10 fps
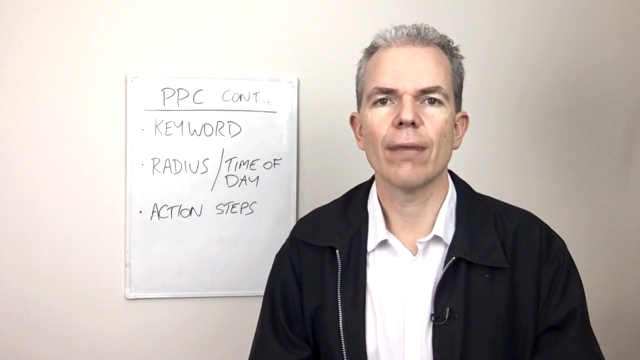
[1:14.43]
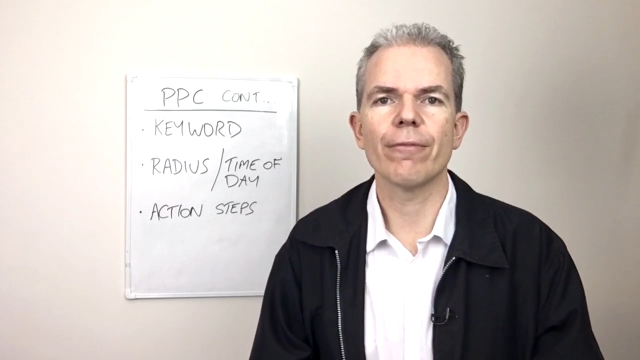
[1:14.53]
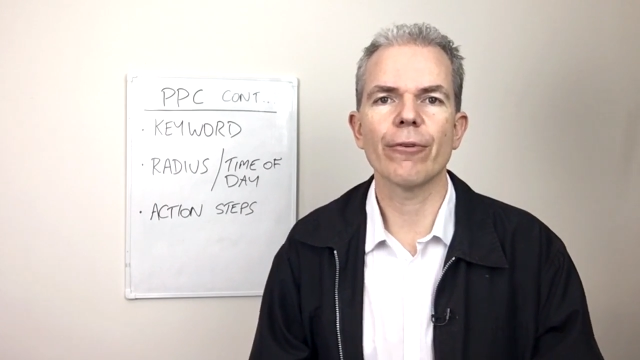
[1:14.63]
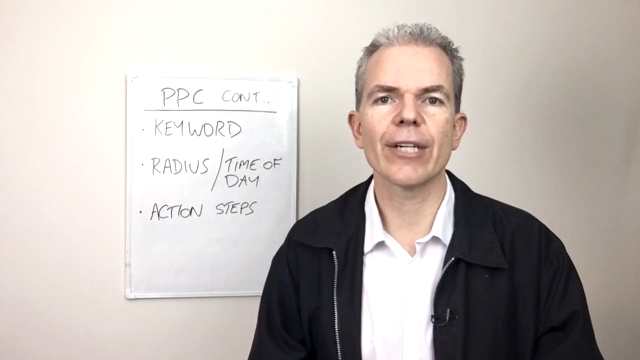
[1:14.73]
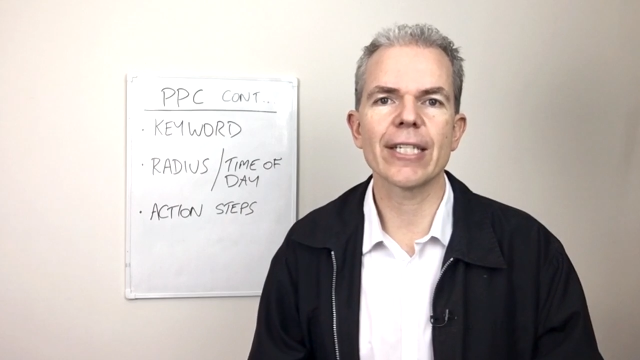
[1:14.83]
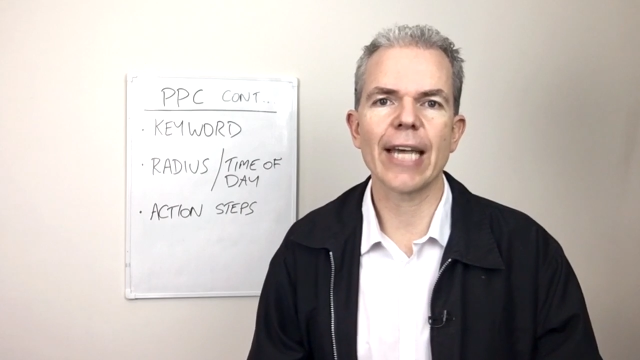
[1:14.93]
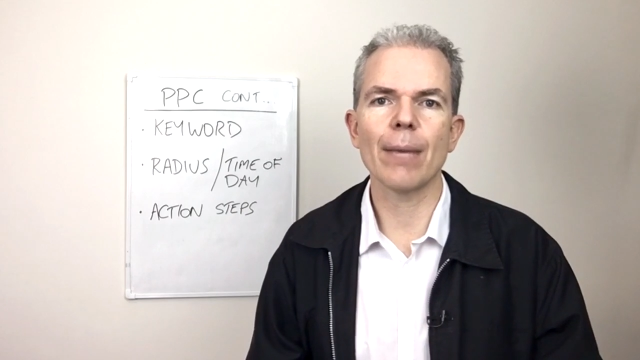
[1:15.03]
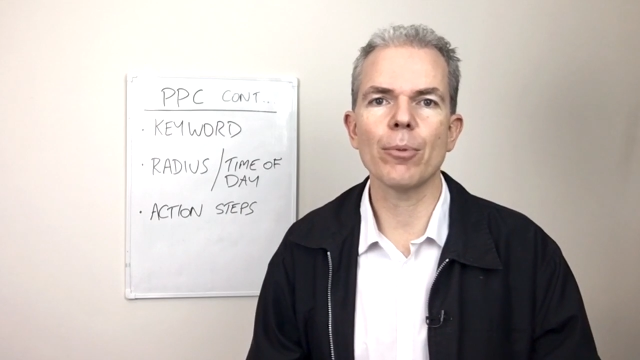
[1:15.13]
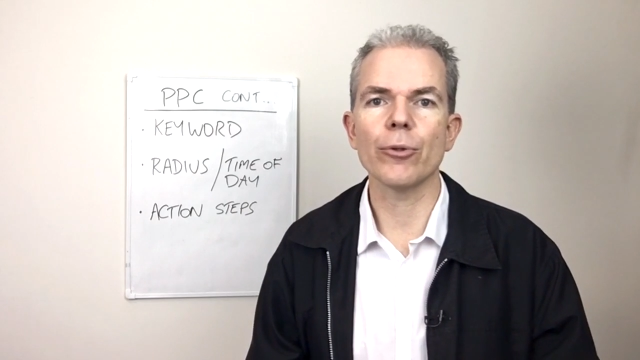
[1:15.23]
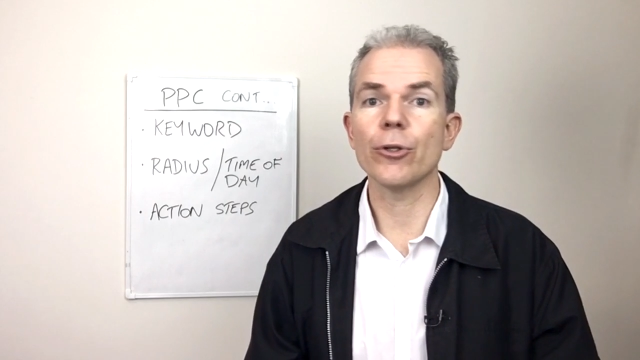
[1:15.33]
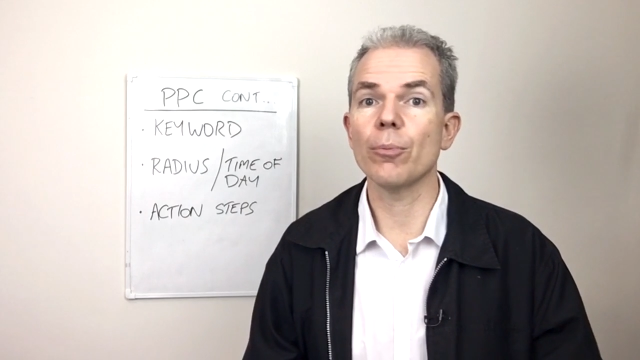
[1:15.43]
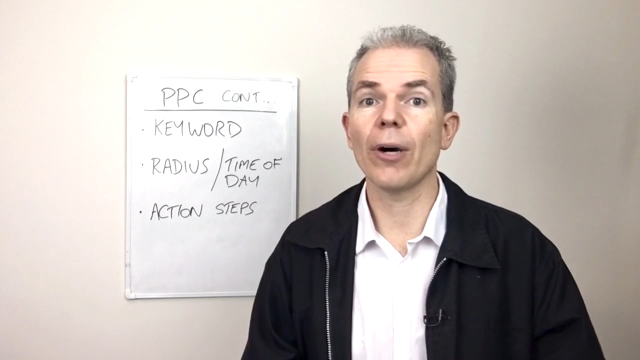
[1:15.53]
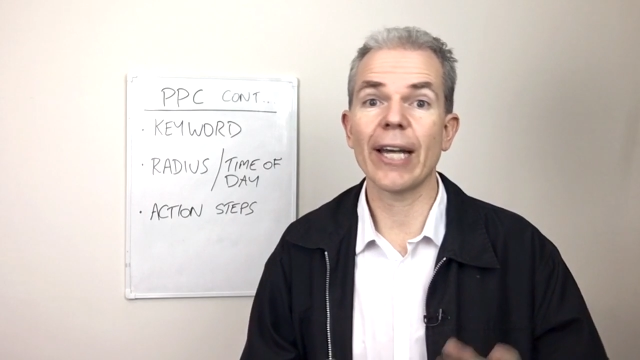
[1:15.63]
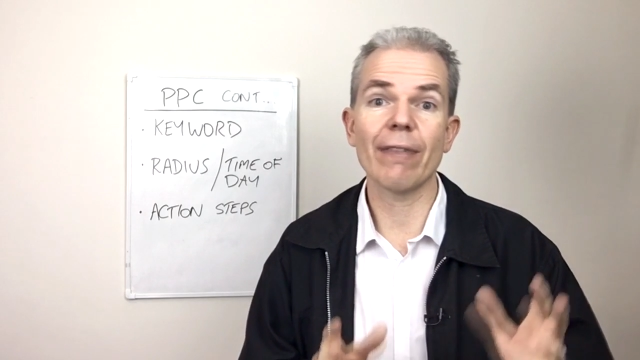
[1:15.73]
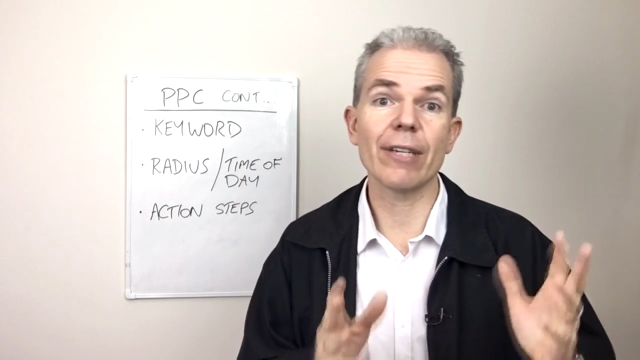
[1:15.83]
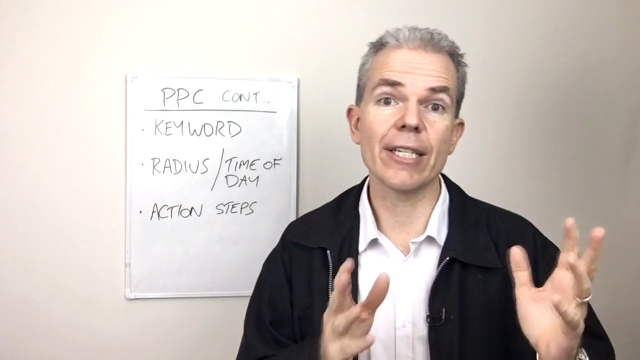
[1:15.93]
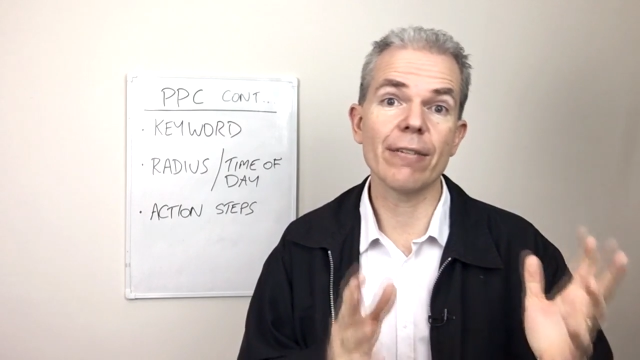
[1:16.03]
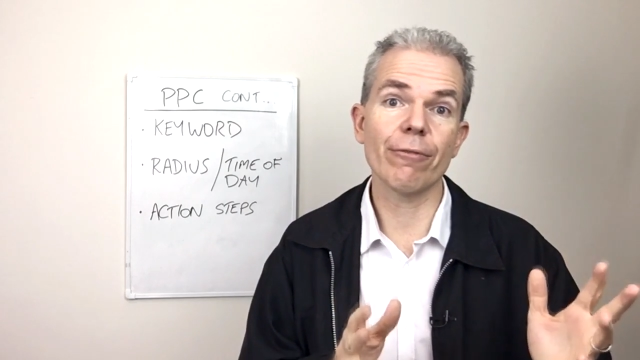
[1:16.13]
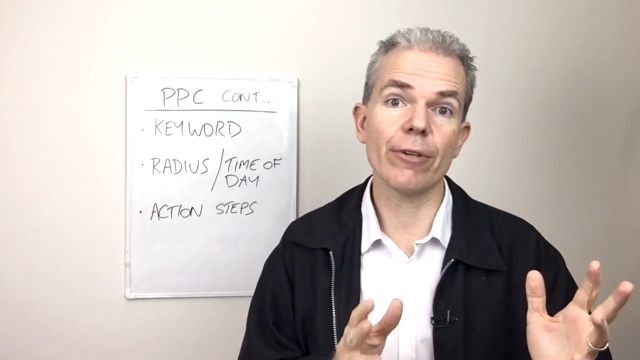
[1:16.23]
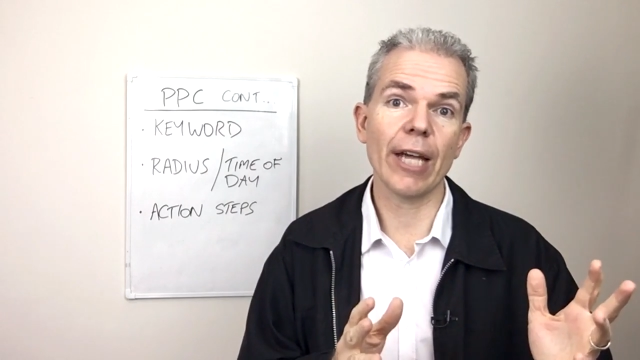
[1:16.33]
For example, you might have a
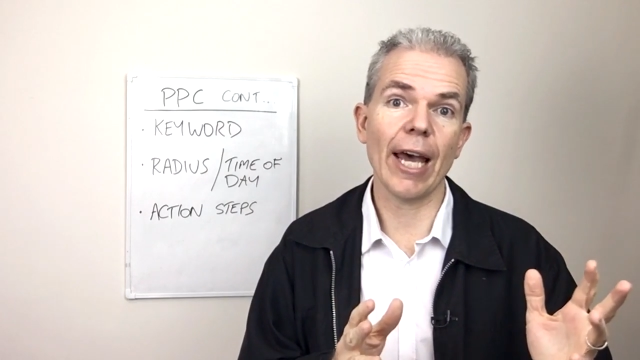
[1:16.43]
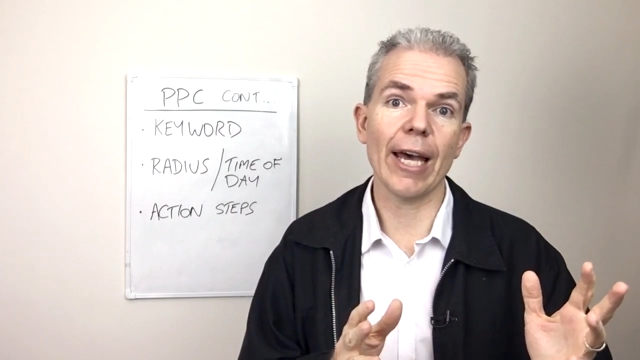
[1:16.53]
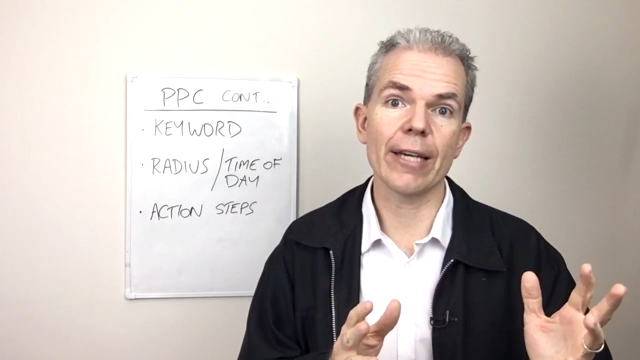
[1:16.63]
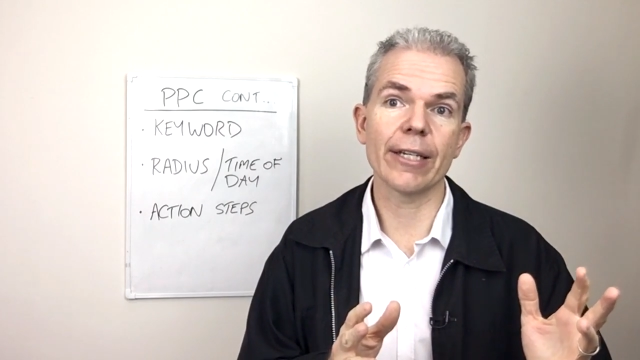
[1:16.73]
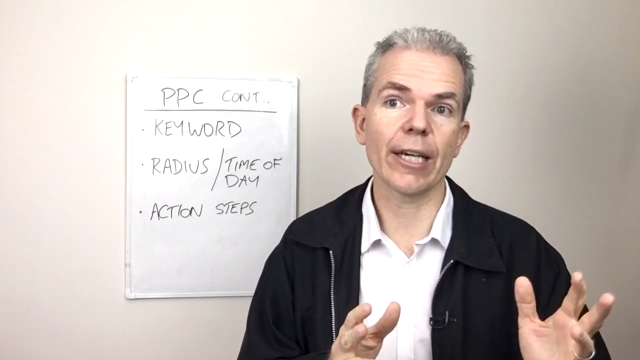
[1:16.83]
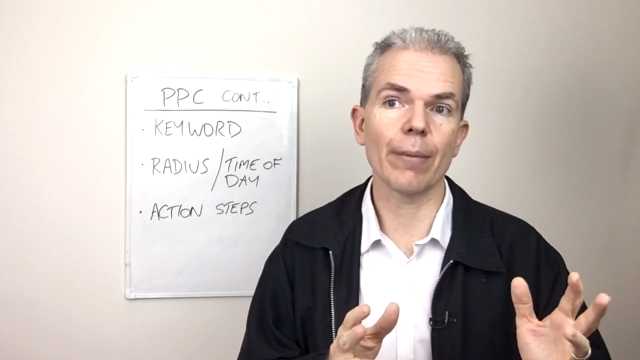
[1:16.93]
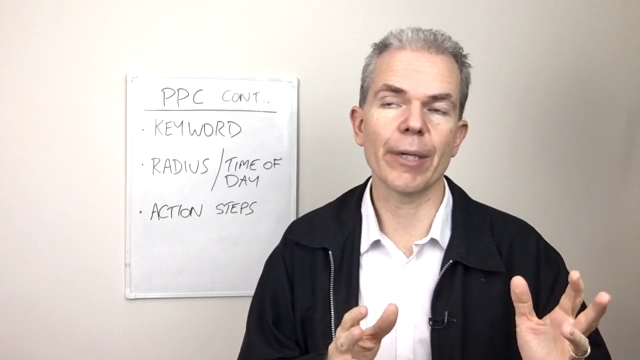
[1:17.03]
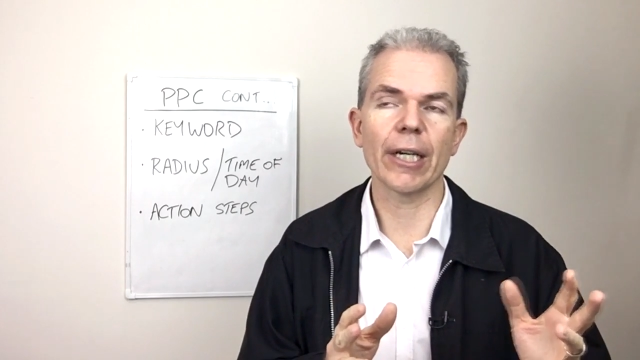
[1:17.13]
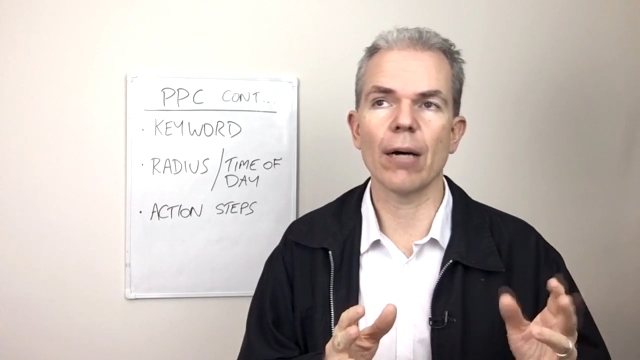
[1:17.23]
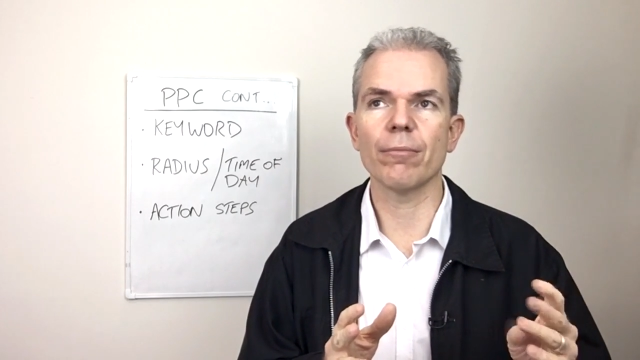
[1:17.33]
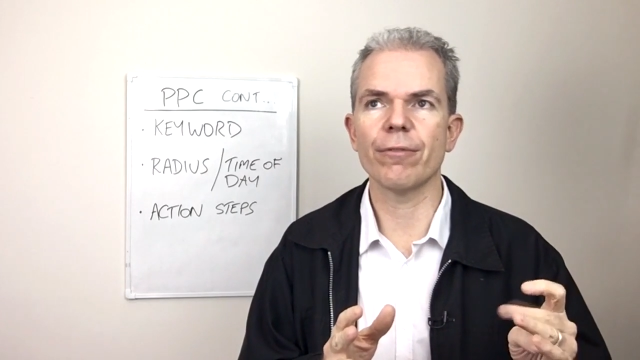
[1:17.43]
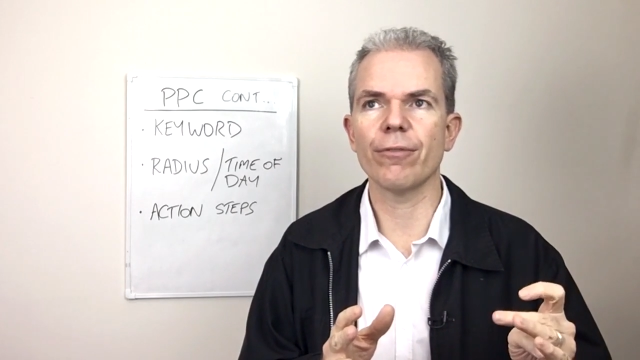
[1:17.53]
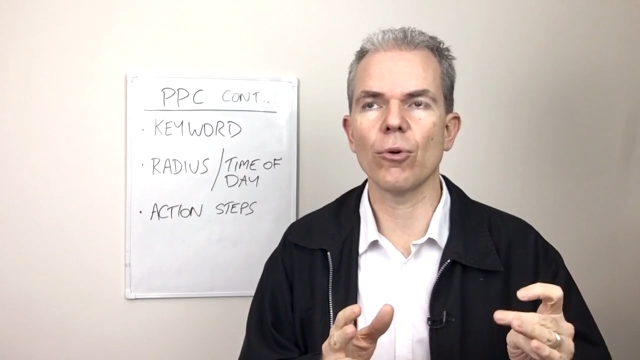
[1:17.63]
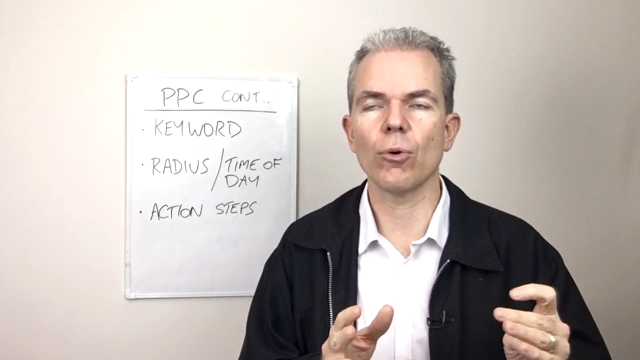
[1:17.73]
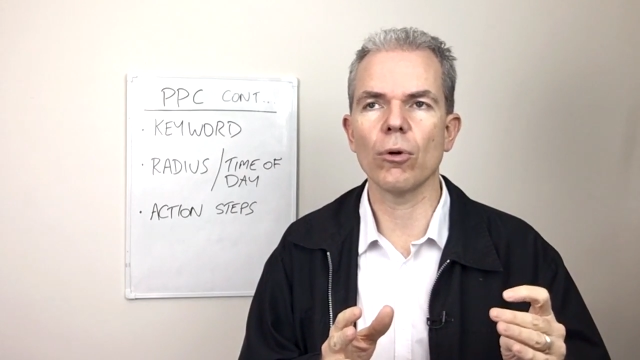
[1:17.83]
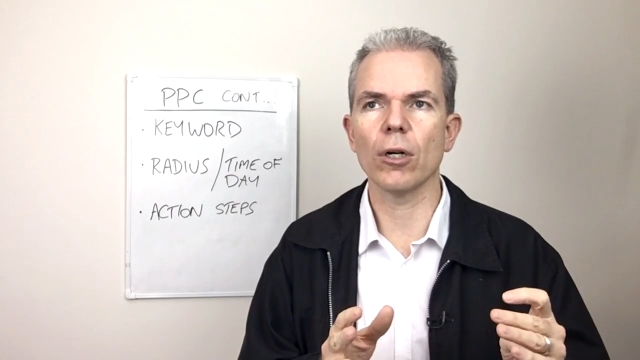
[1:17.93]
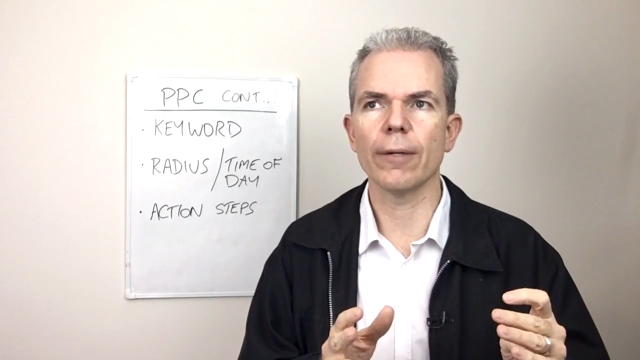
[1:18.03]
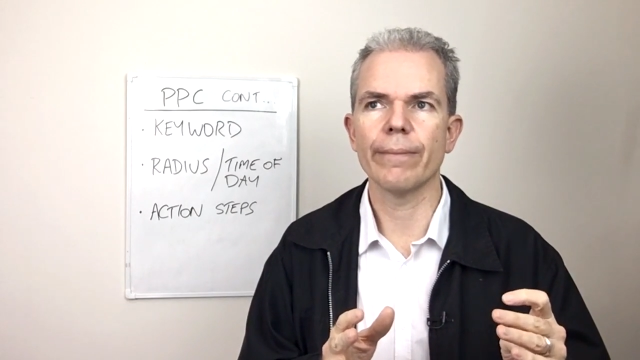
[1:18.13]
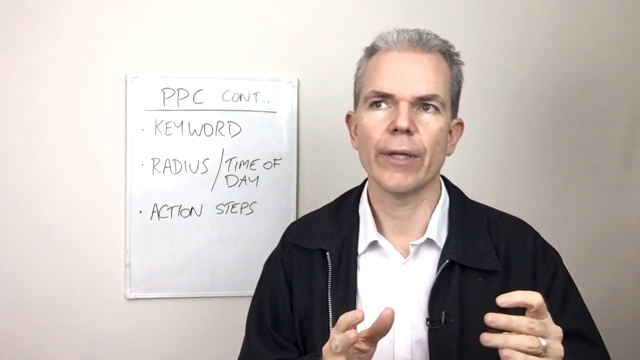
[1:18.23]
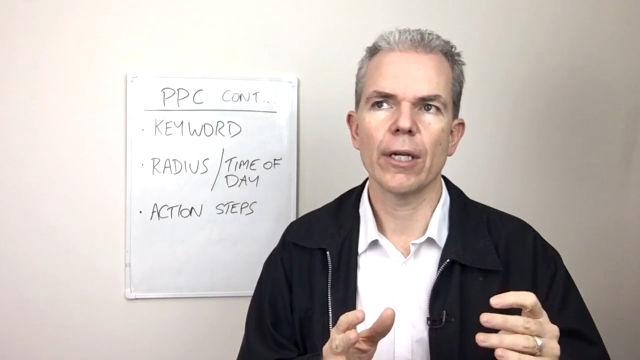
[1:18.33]
different ad coming up for,